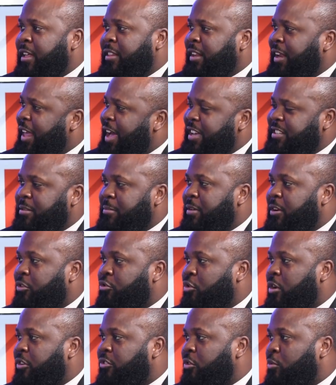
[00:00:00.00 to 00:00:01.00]
the last
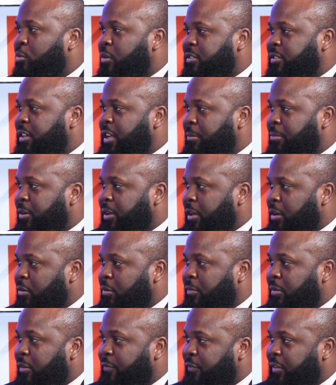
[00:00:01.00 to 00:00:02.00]
administration wasn't able to get
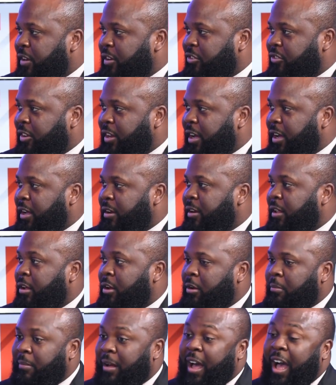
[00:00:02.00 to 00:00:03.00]
over the finish line.
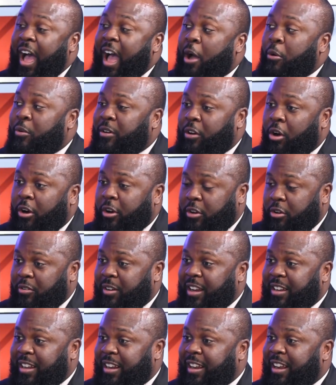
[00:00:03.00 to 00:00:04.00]
I would argue
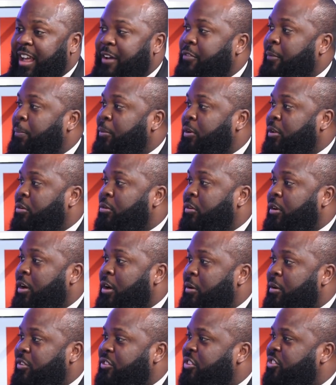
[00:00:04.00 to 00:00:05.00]
that they didn't have the political
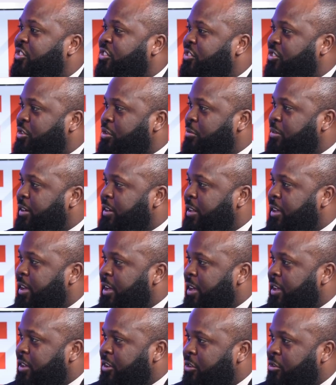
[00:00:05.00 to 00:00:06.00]
courage to just do it.
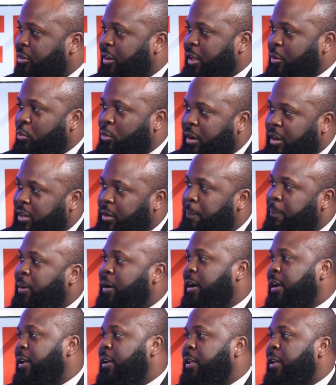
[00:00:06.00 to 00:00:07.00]
They wanted to
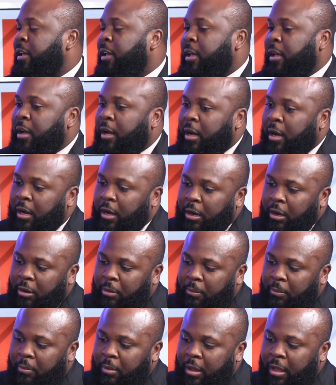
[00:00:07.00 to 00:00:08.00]
punt.
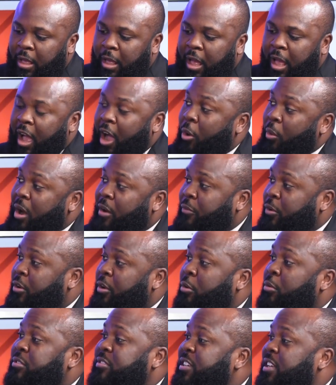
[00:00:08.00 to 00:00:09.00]
However,
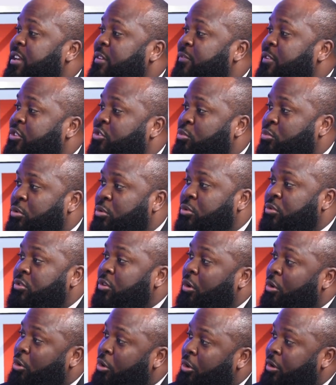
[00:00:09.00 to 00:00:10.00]
there was individuals
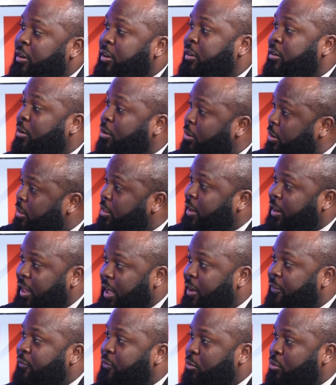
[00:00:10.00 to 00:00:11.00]
on the
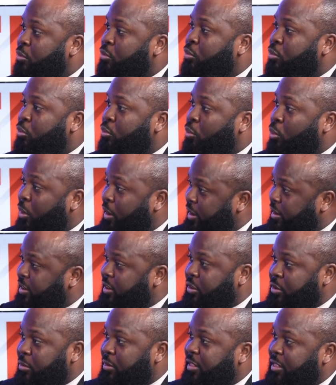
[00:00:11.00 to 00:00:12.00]
left who wanted
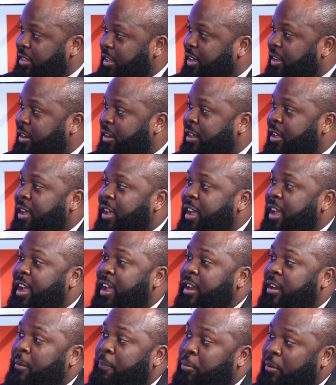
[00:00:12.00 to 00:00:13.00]
to do it then,
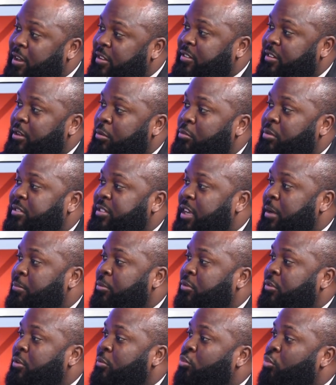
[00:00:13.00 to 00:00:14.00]
and the president was
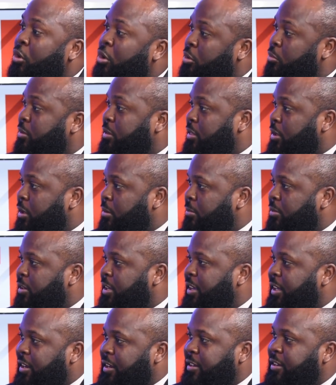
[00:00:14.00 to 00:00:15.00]
able to work with them
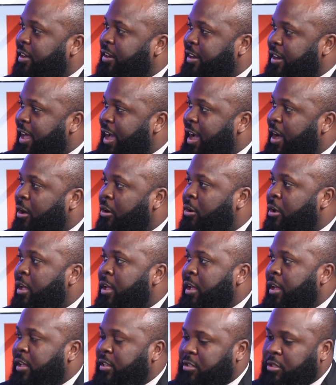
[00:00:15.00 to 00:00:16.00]
to get it done now.
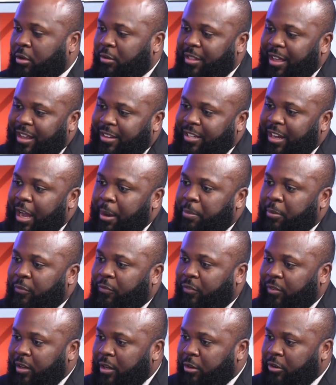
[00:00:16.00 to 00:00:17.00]
And so that type
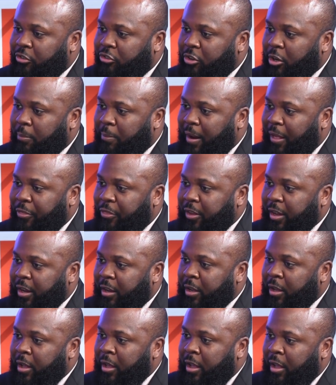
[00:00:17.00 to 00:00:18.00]
of leadership, I
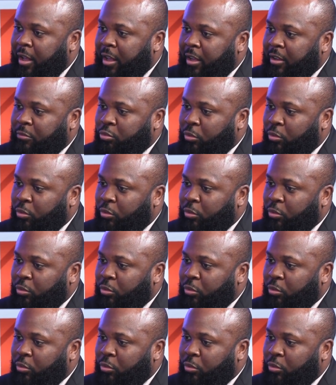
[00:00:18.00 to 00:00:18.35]
think, is